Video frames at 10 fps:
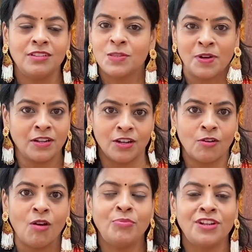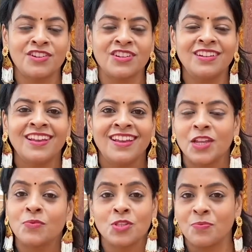this particular competition,
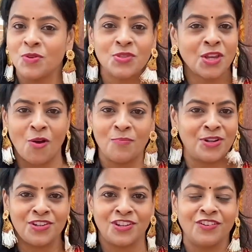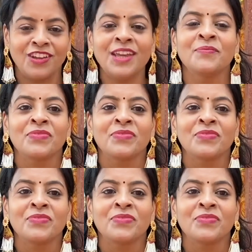it was a music competition, okay?